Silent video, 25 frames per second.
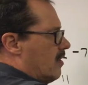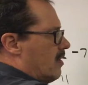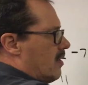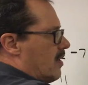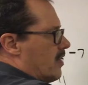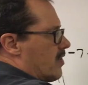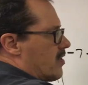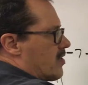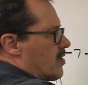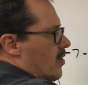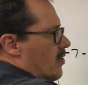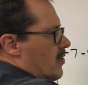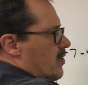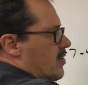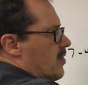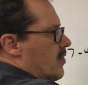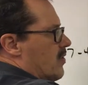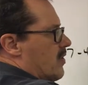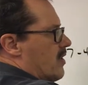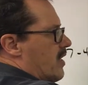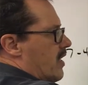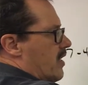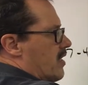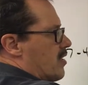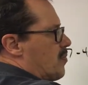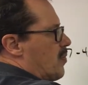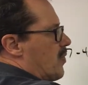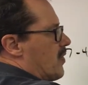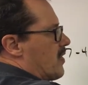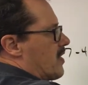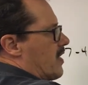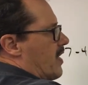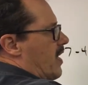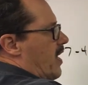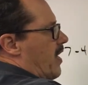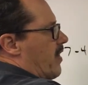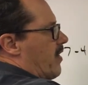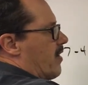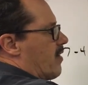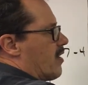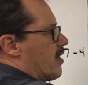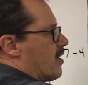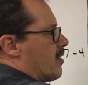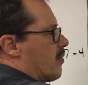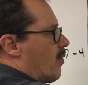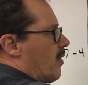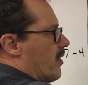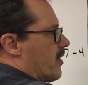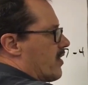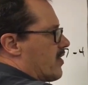It's those two things put together.
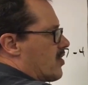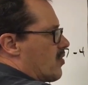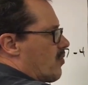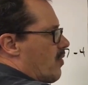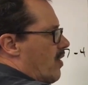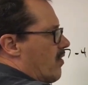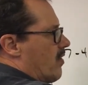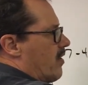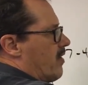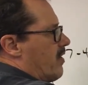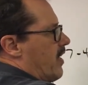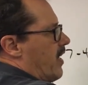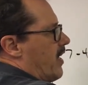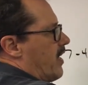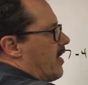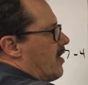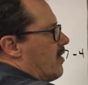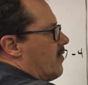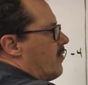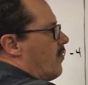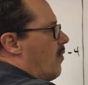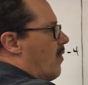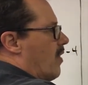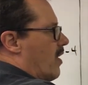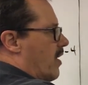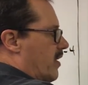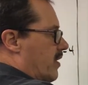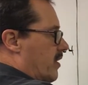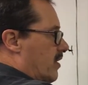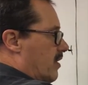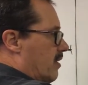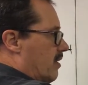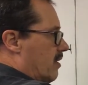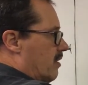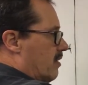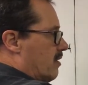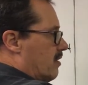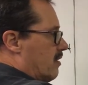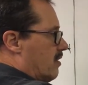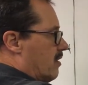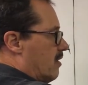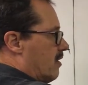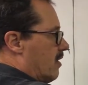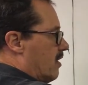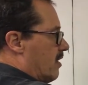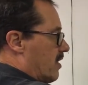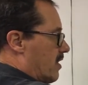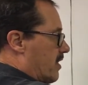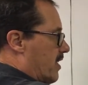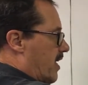Well, the square root of -1
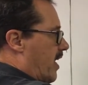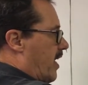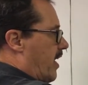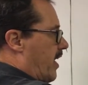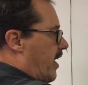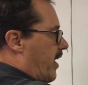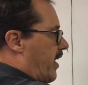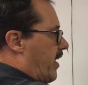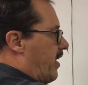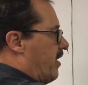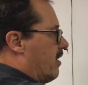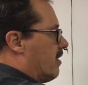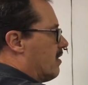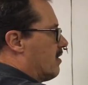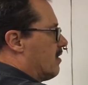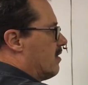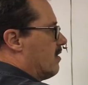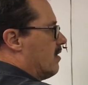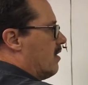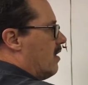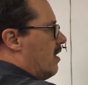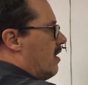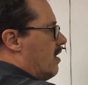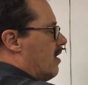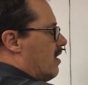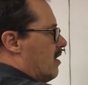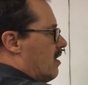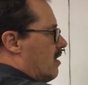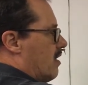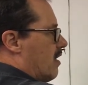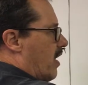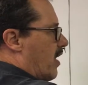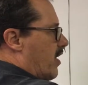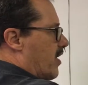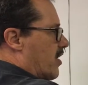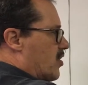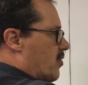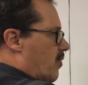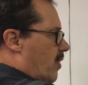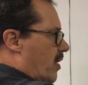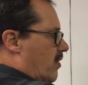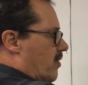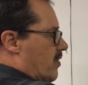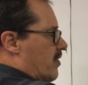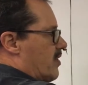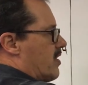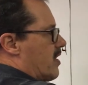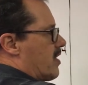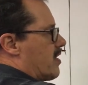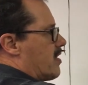is I, and the square root
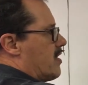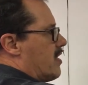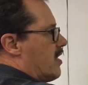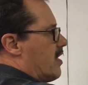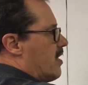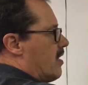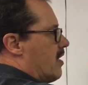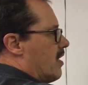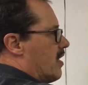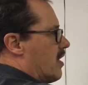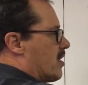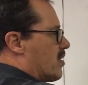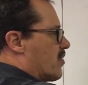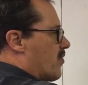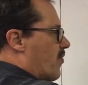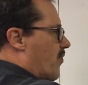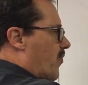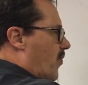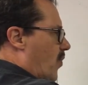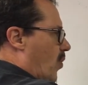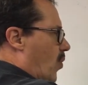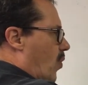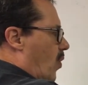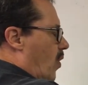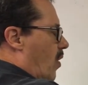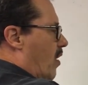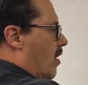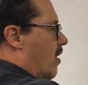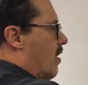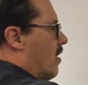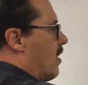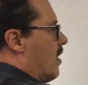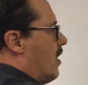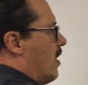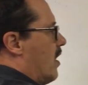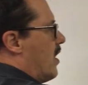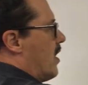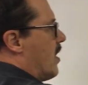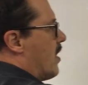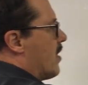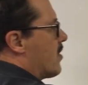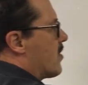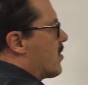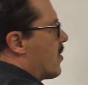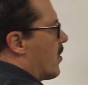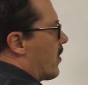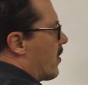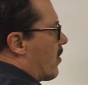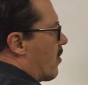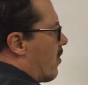of 16 is 4. And
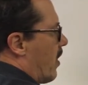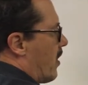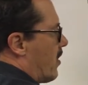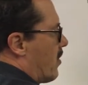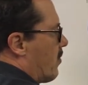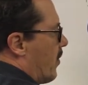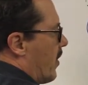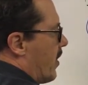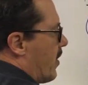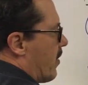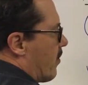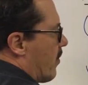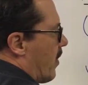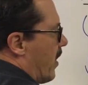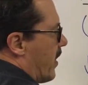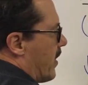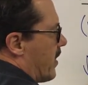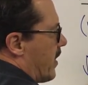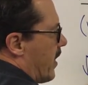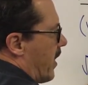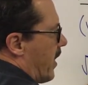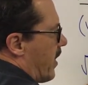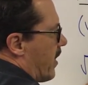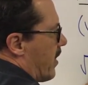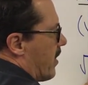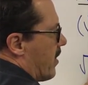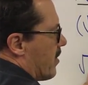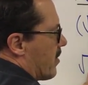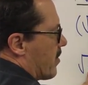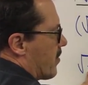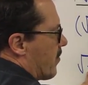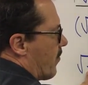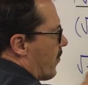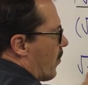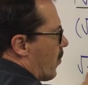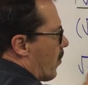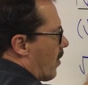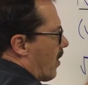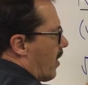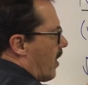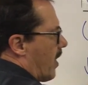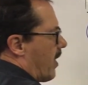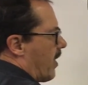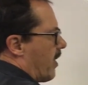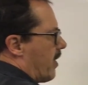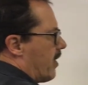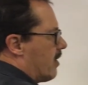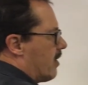so the correct way to write that is 4i.